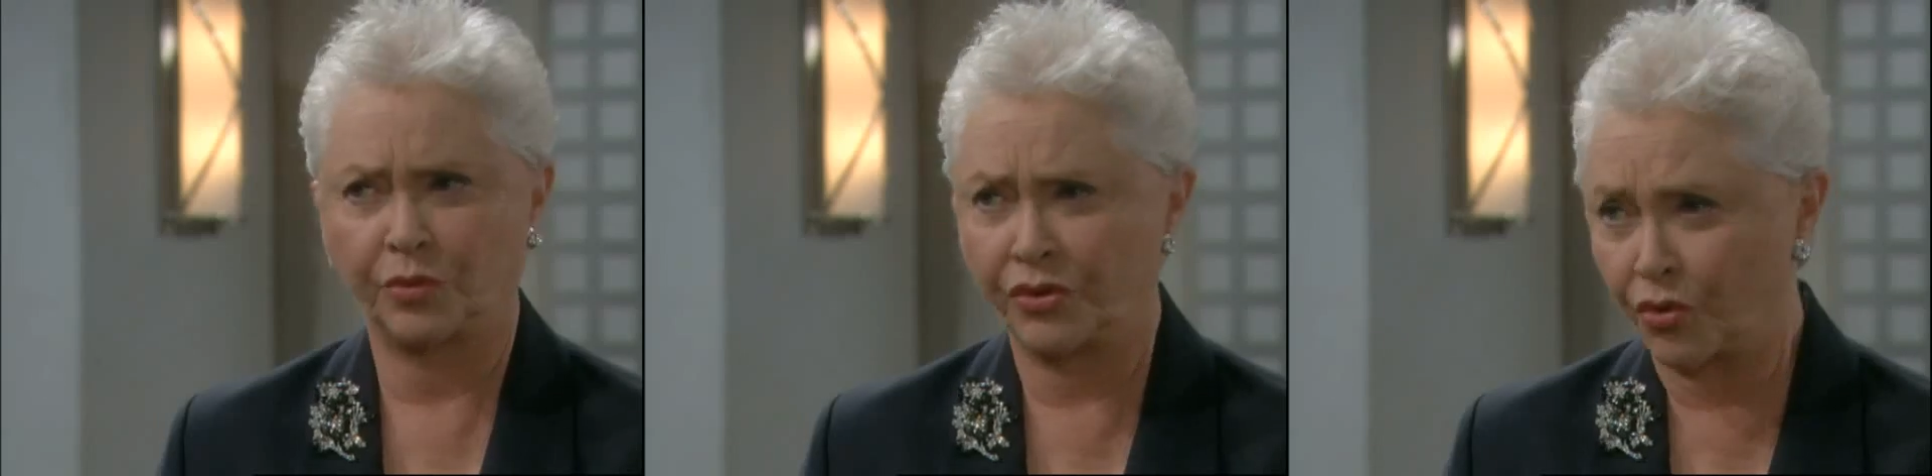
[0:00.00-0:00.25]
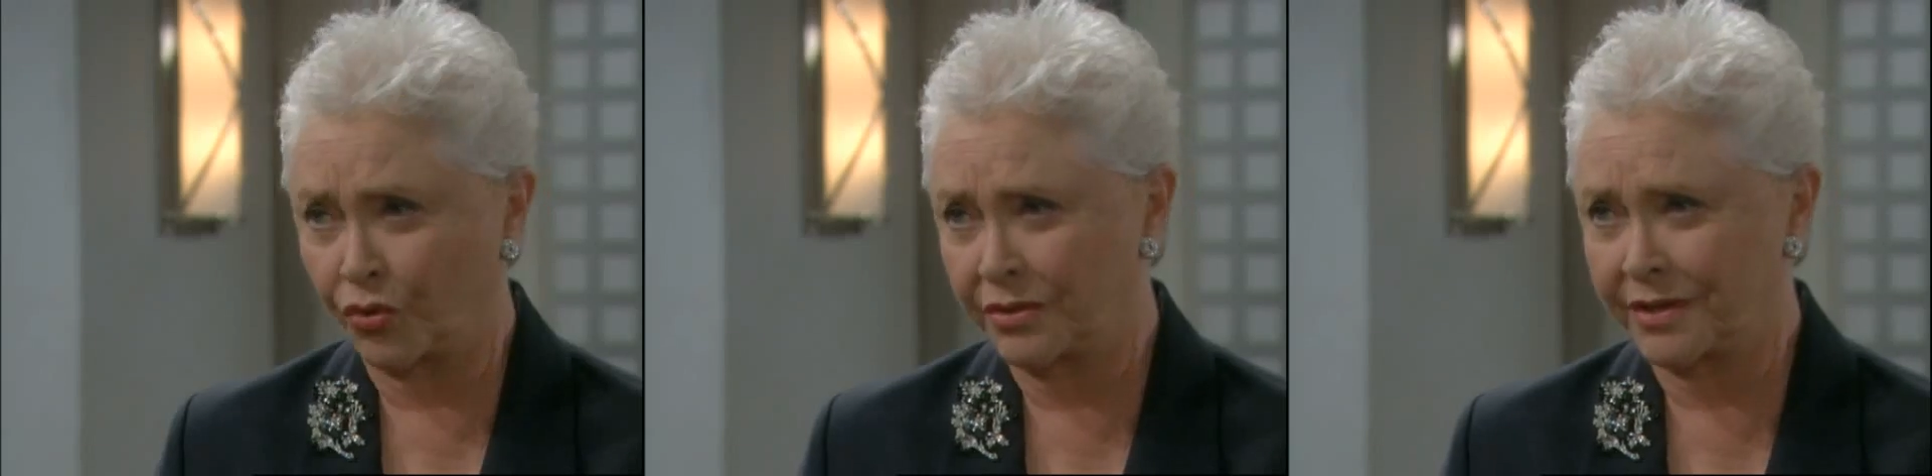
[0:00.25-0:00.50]

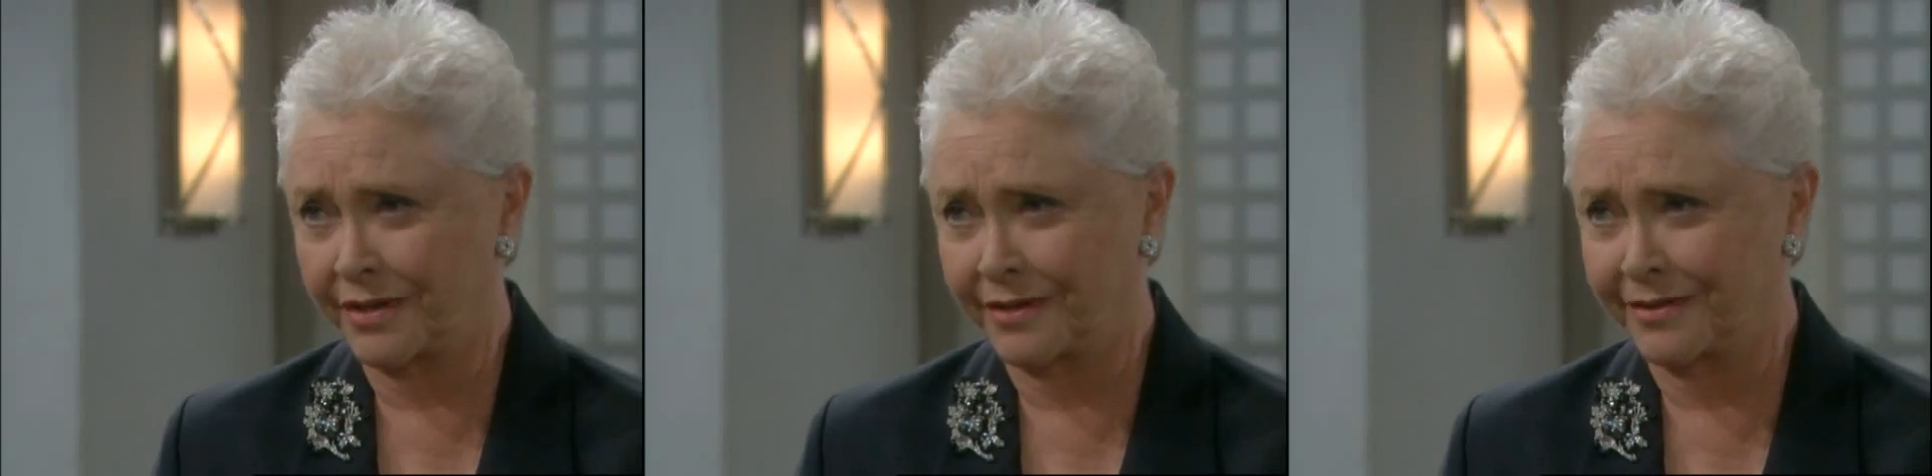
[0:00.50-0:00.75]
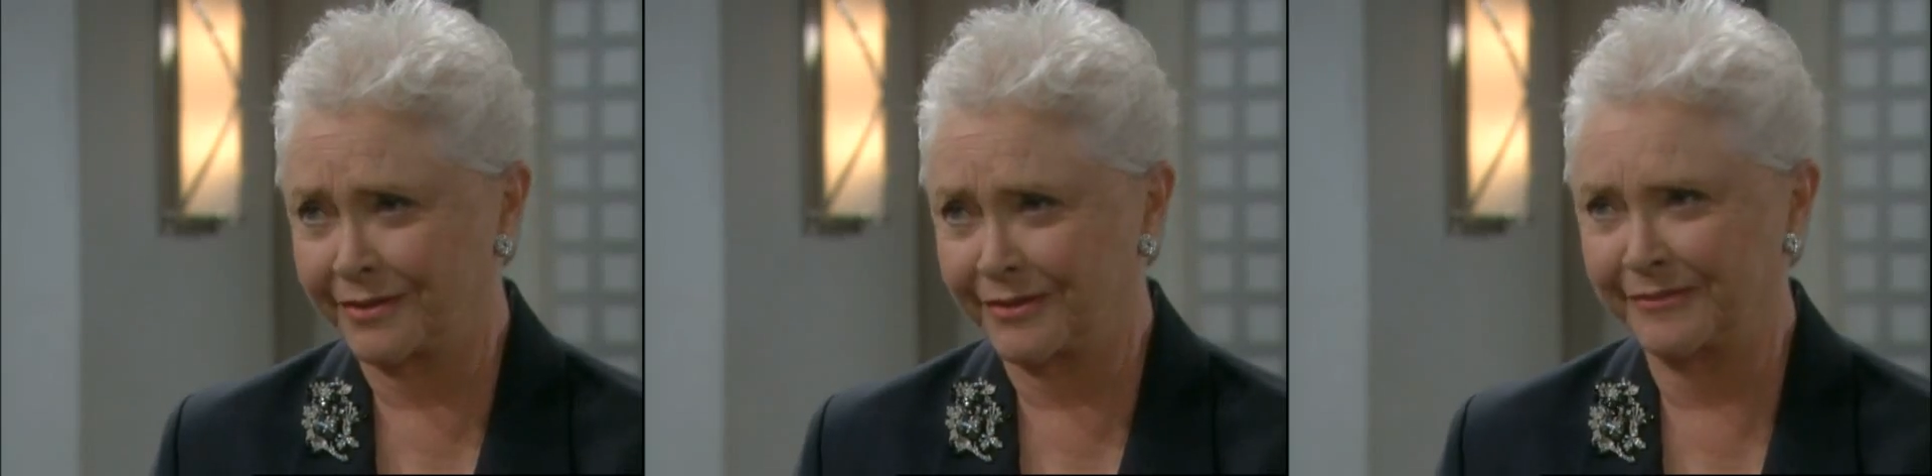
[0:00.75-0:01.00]
With your
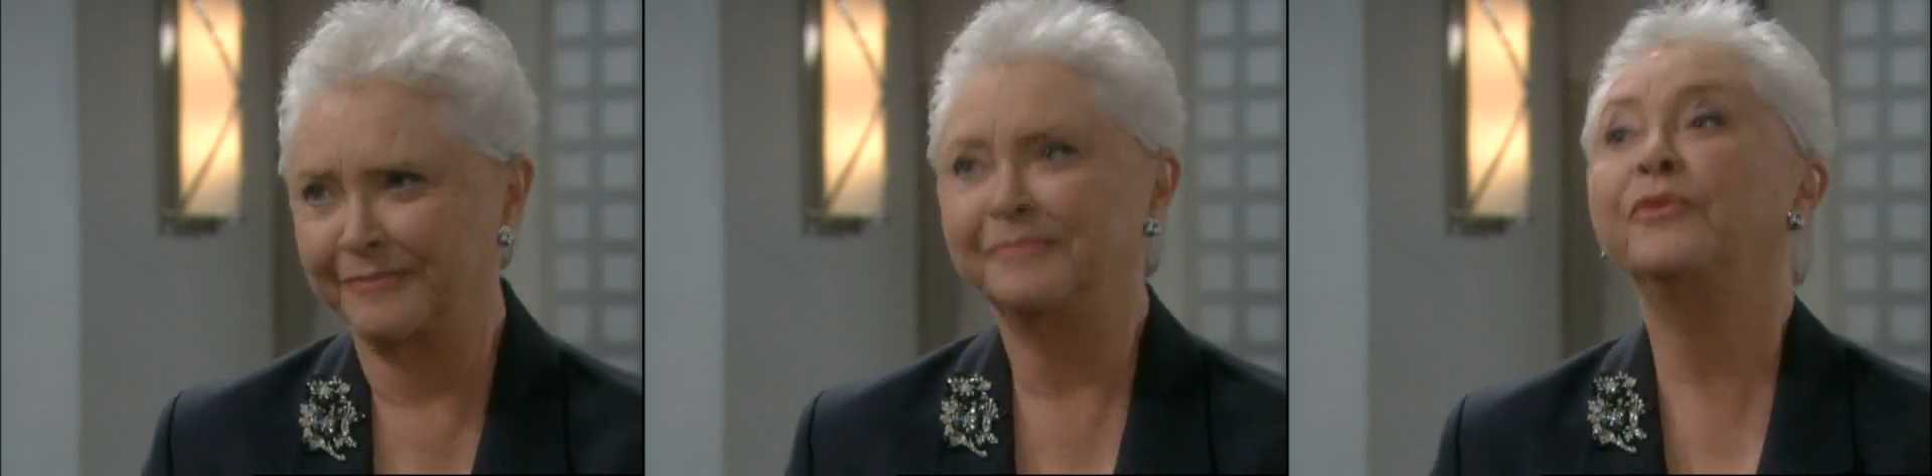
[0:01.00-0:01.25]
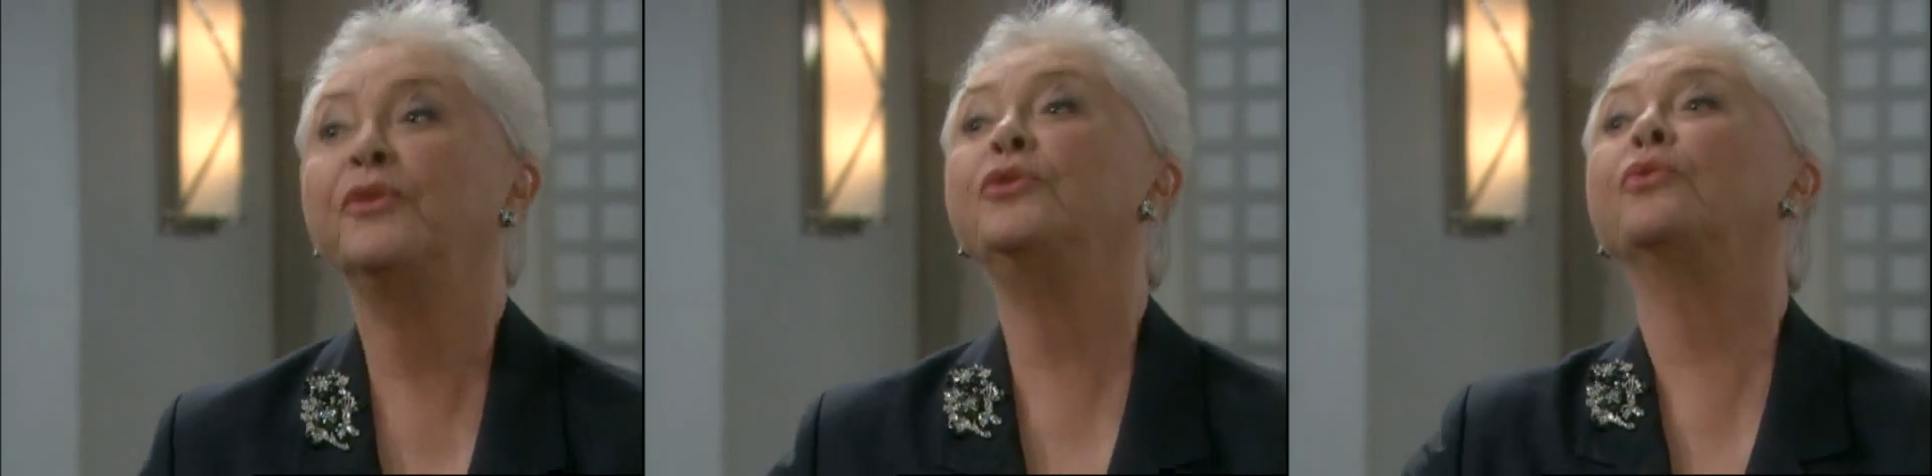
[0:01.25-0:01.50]
talent,
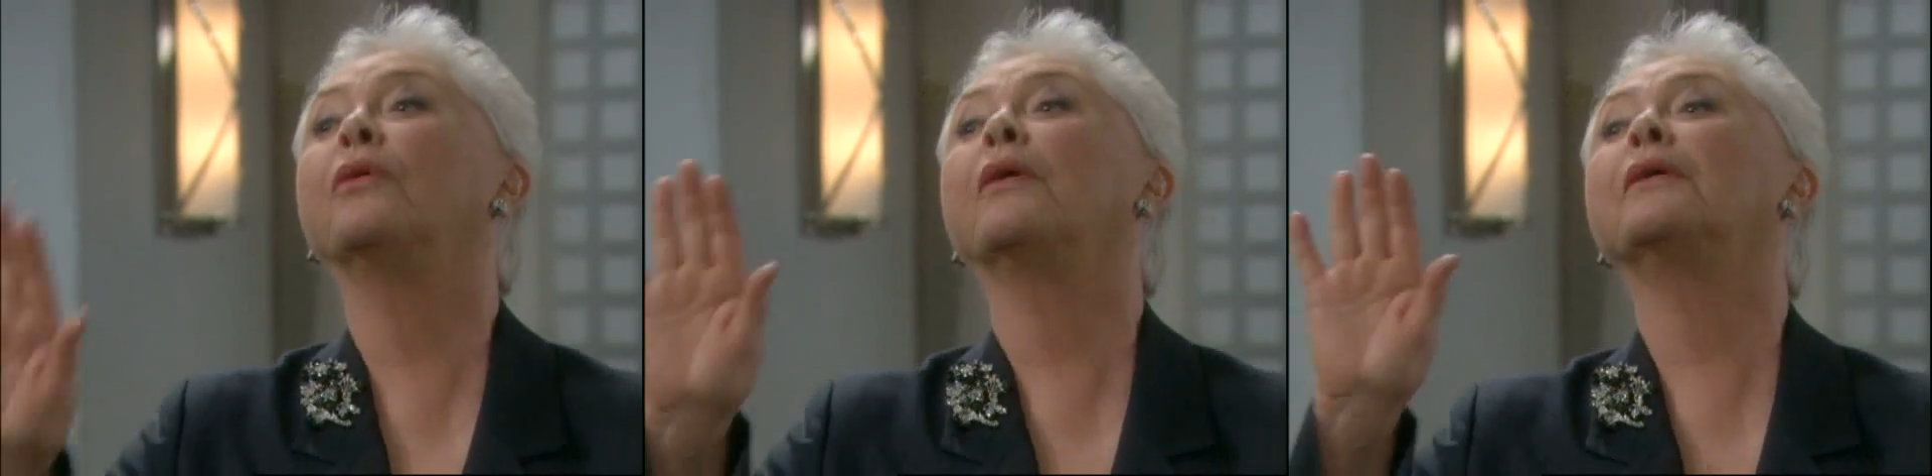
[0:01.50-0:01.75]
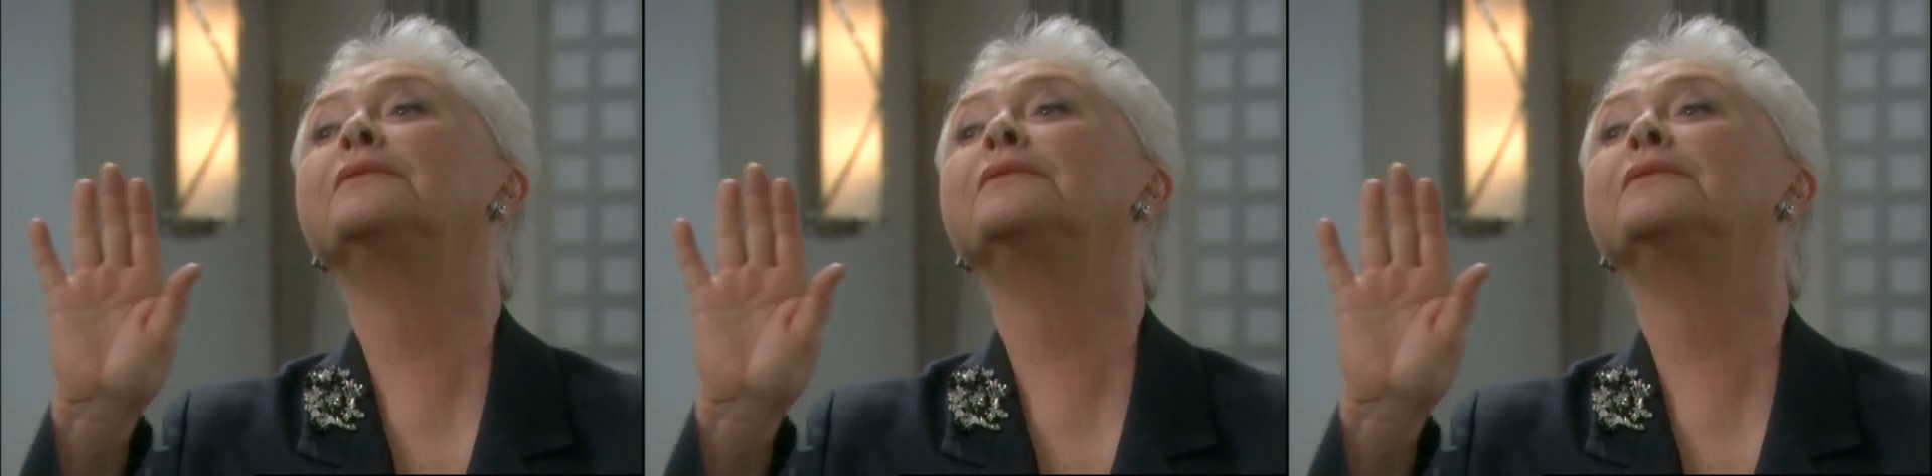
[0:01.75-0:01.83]
you